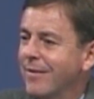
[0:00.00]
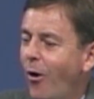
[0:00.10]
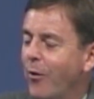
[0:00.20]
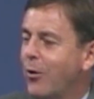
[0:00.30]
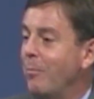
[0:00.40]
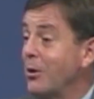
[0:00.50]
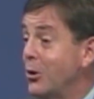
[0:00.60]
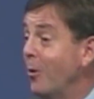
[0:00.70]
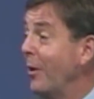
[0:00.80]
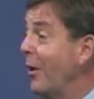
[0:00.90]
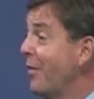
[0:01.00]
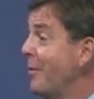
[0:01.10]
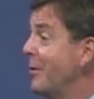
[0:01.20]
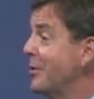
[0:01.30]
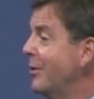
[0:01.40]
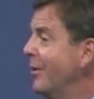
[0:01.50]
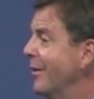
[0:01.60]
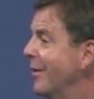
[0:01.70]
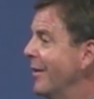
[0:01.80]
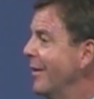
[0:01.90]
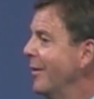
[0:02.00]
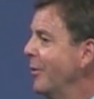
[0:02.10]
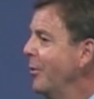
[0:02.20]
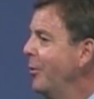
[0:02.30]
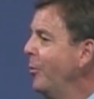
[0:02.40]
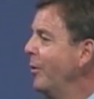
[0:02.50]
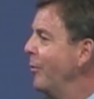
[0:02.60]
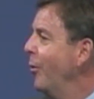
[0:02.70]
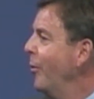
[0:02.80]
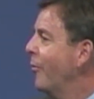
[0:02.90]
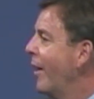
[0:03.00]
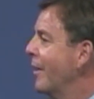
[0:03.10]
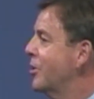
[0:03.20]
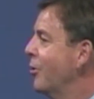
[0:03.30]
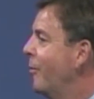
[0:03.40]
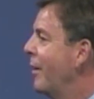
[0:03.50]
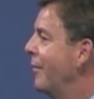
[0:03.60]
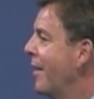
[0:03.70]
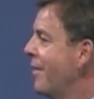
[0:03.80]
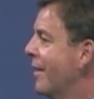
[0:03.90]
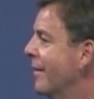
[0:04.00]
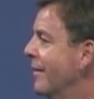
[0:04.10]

Oh, there couldn't be a show about nothing, was there? Who would, who would write a show about nothing?